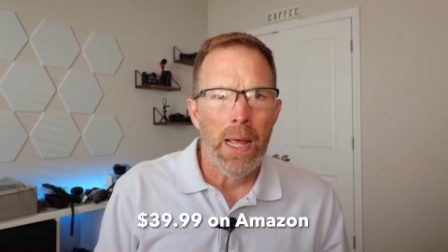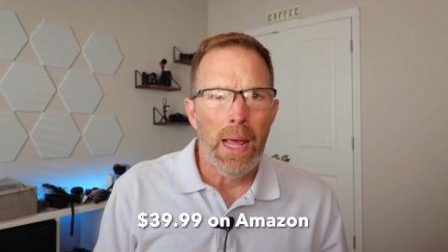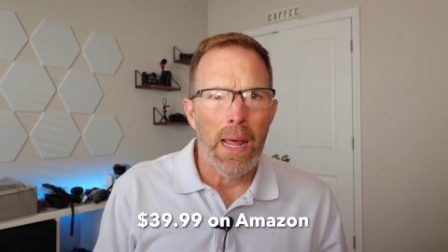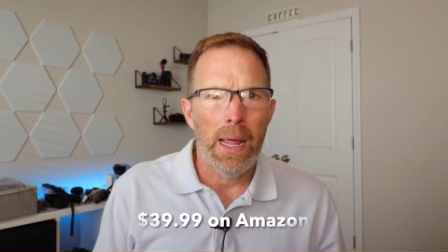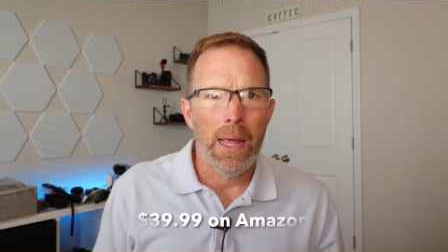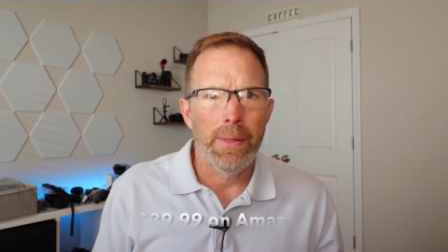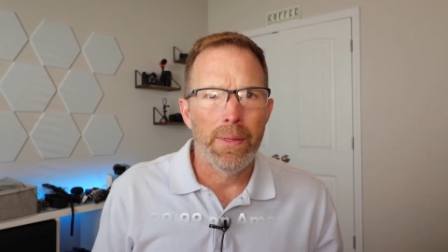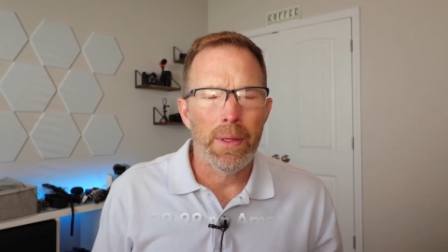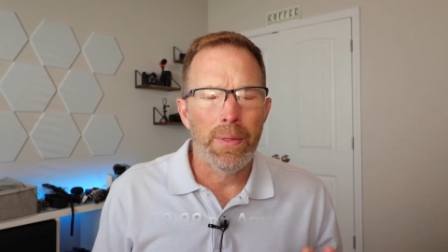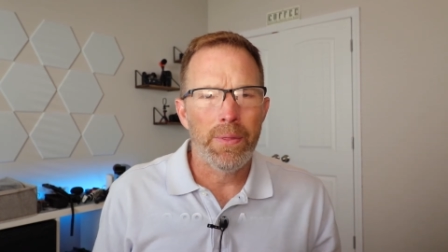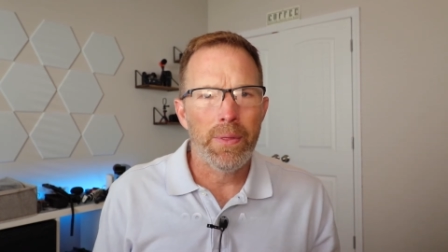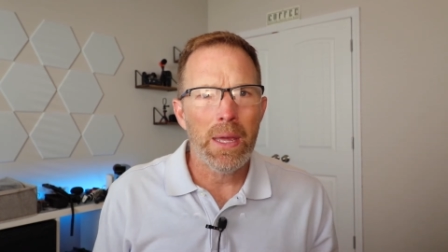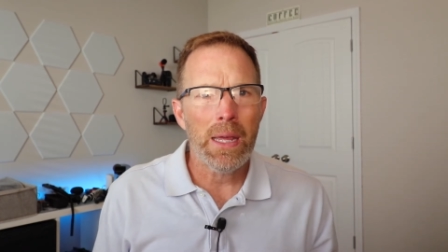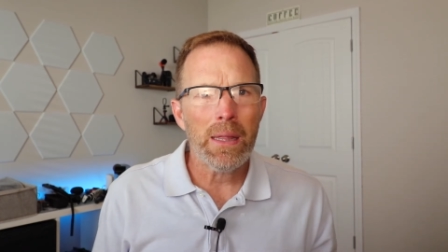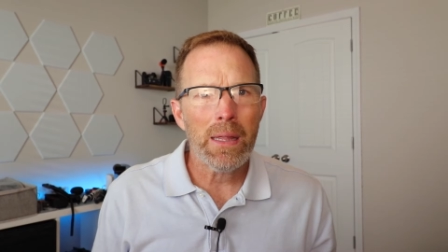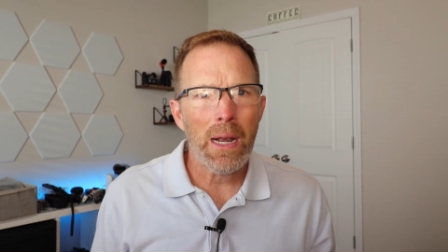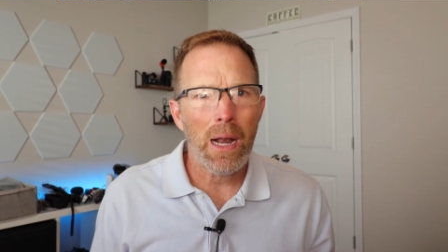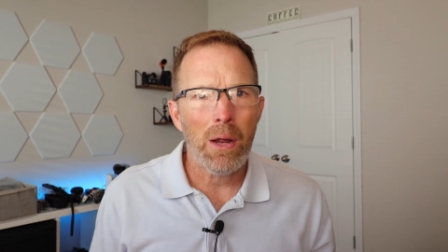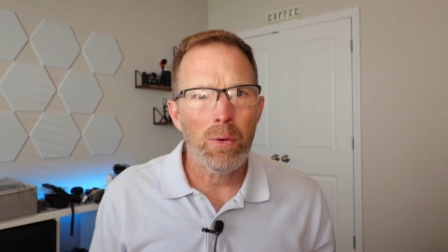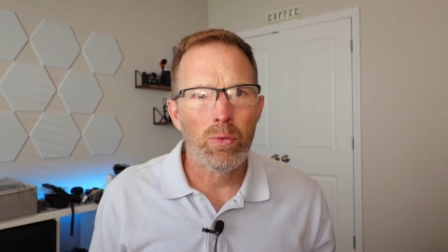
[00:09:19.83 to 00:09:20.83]
And the
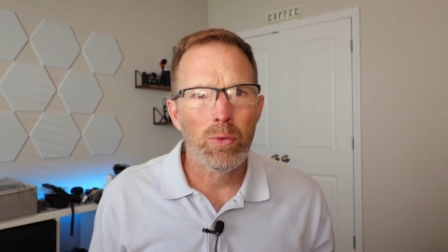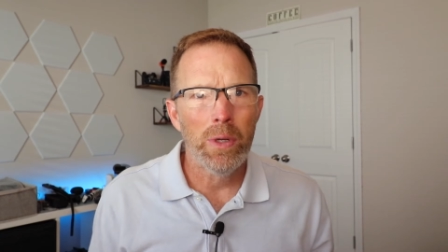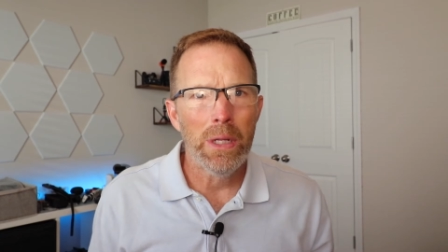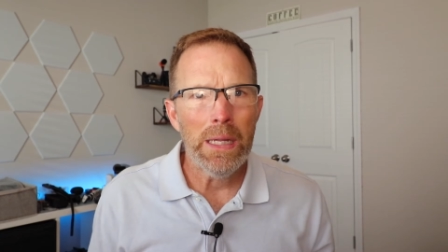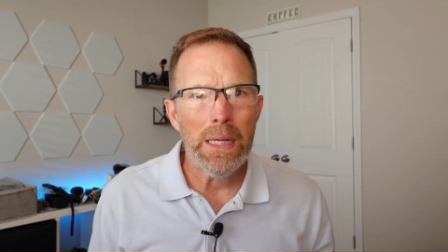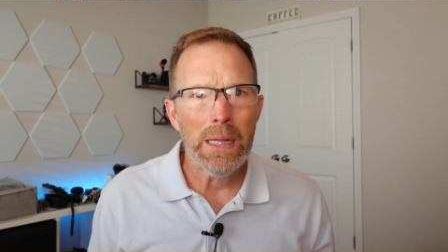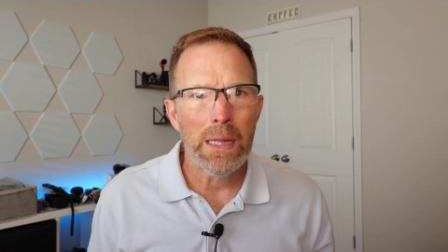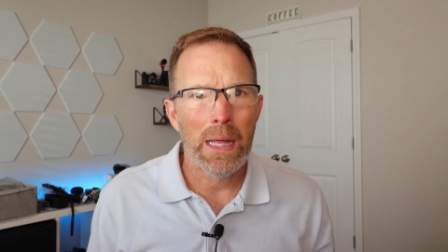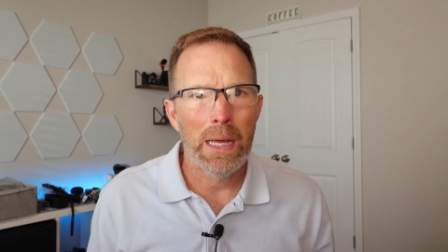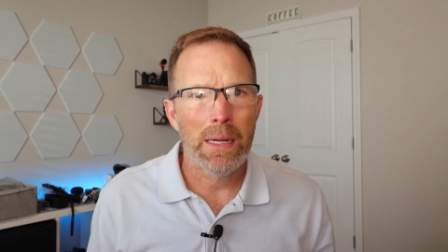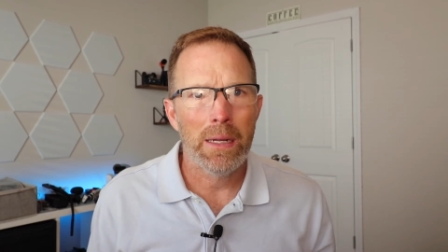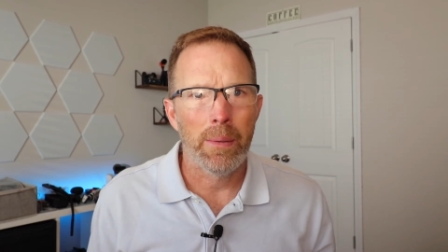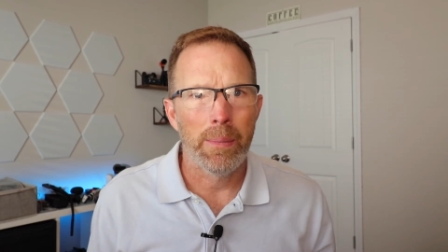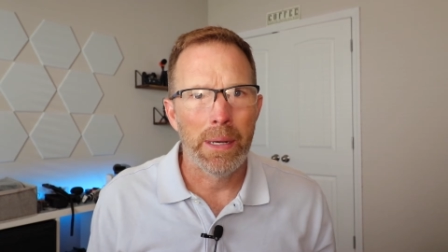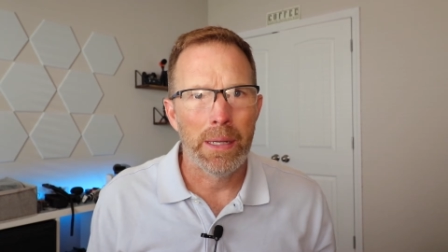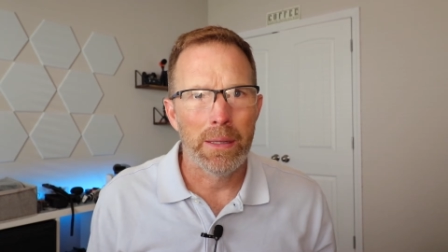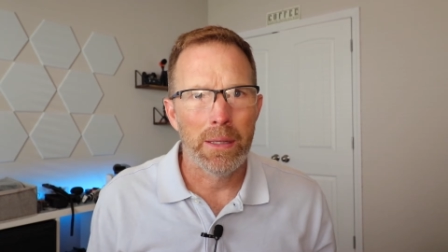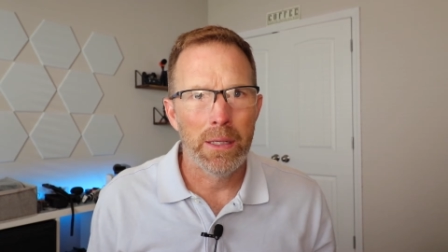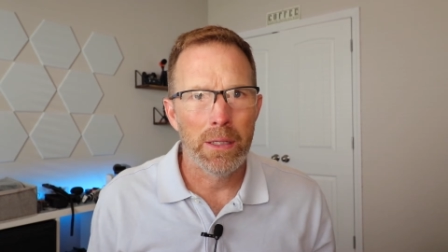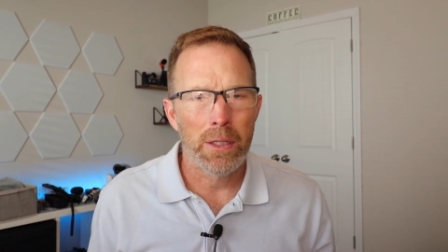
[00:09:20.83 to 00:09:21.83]
thing that I really like
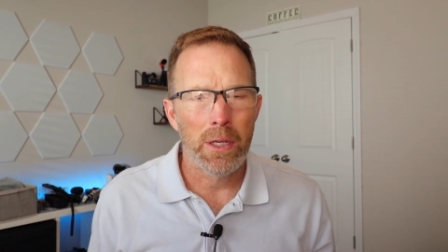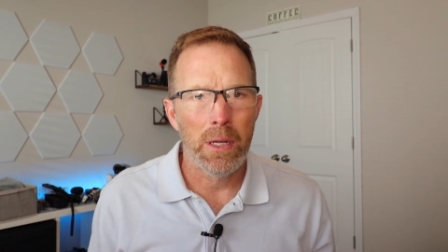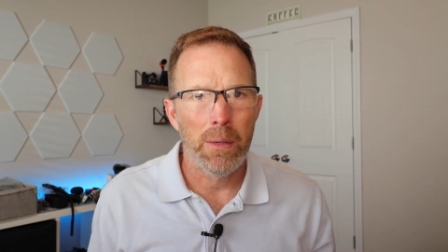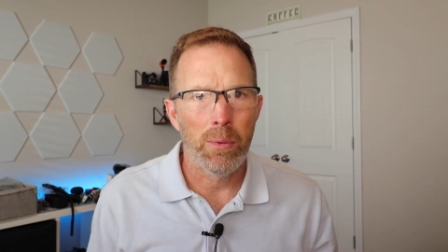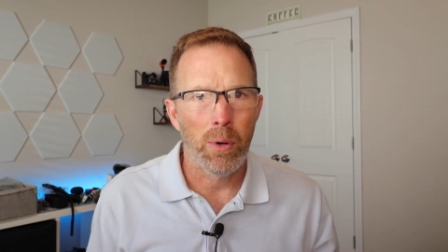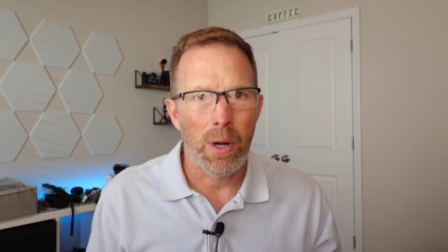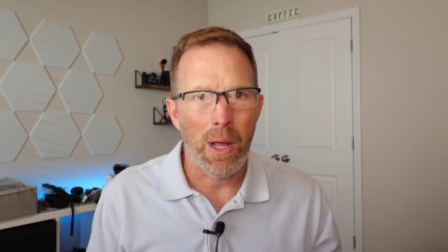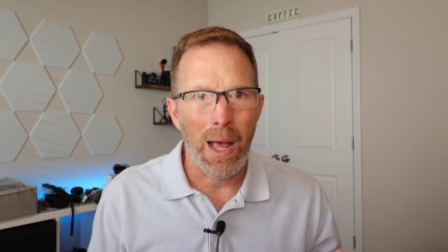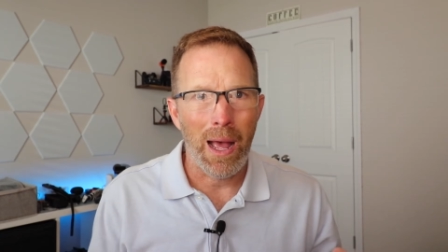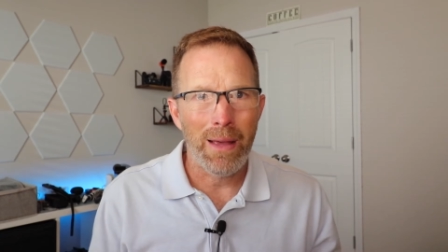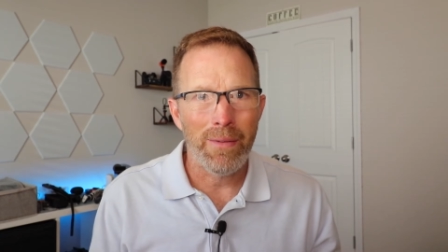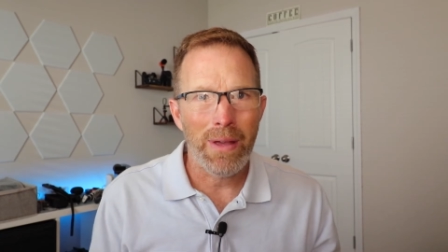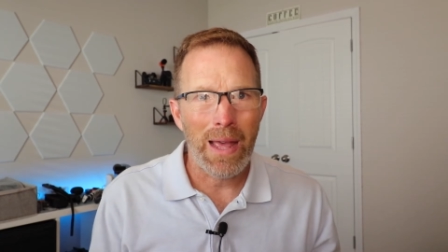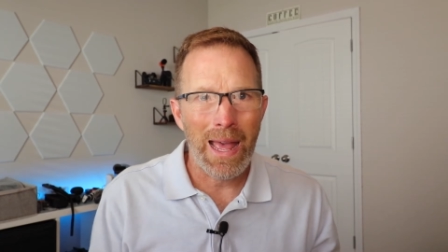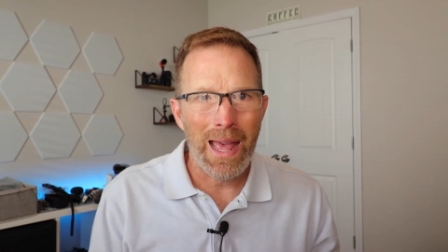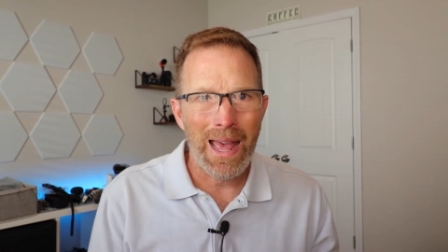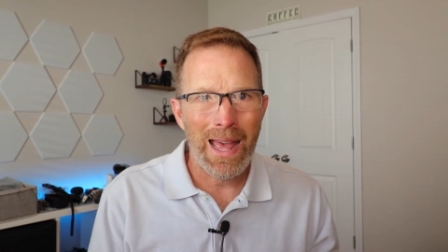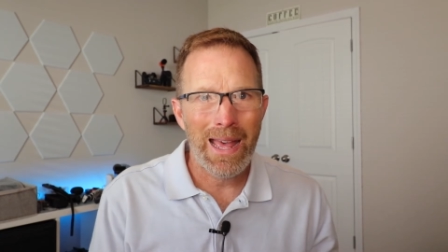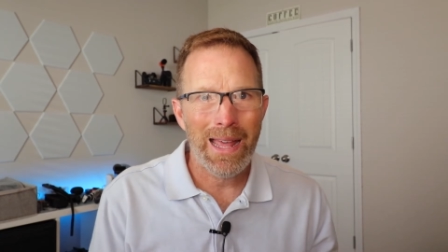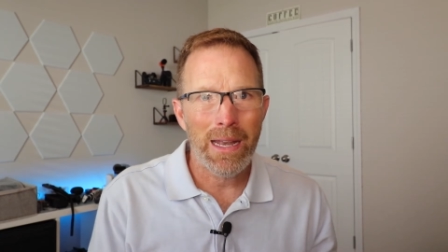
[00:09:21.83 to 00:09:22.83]
about this keyboard, I've
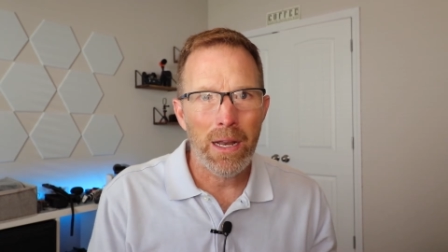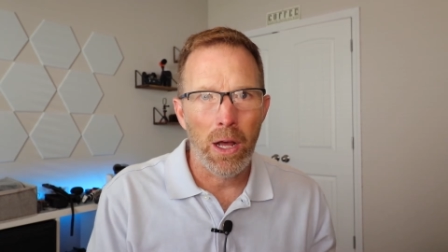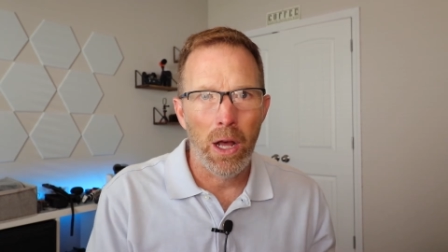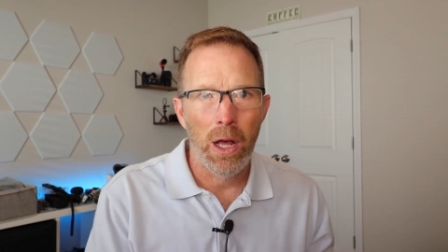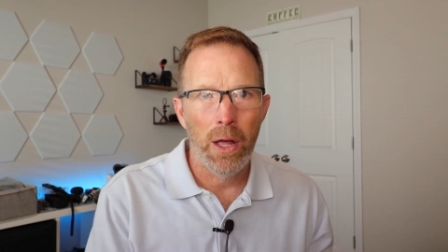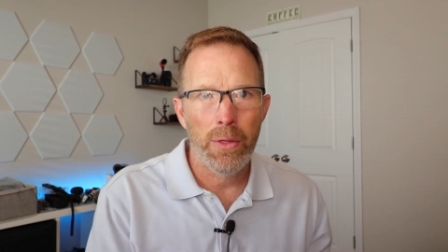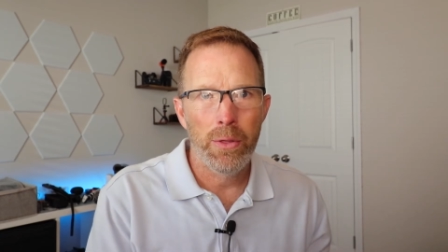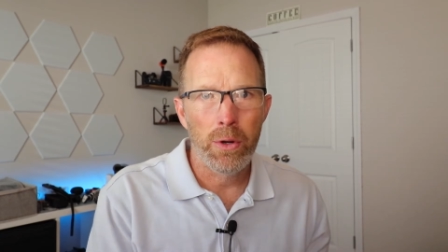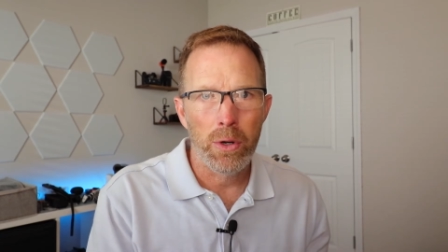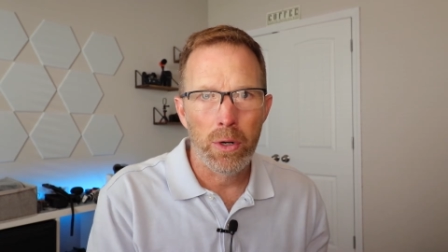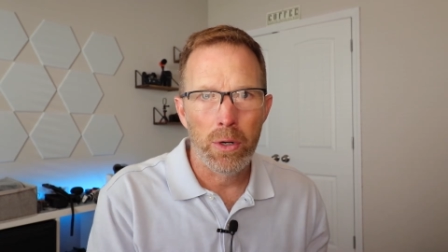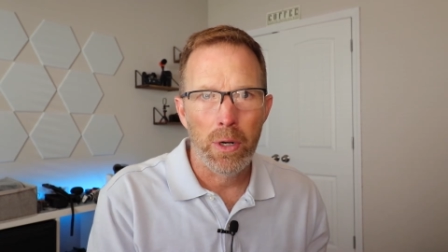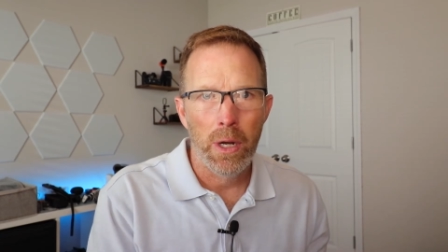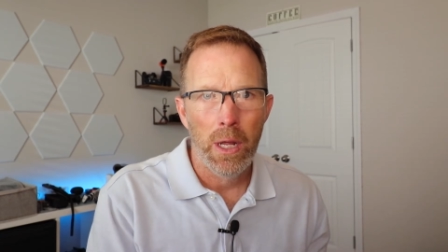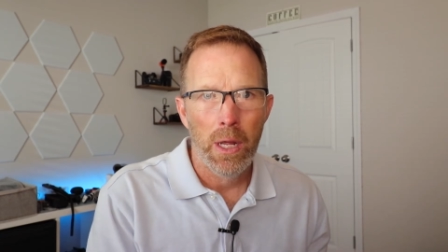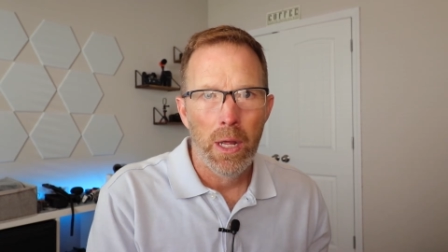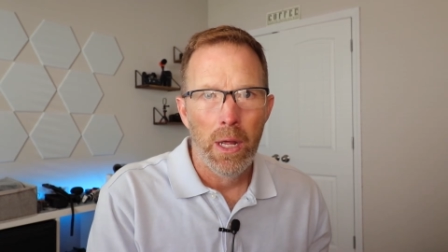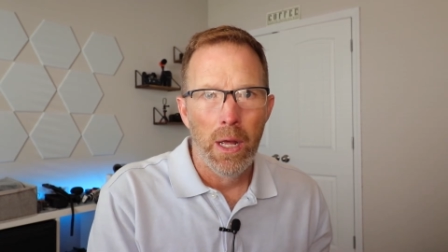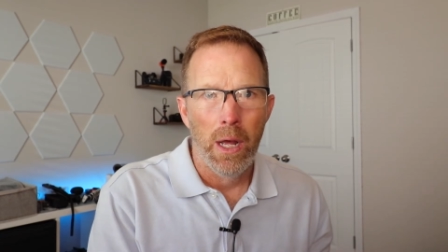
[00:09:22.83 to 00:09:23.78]
had other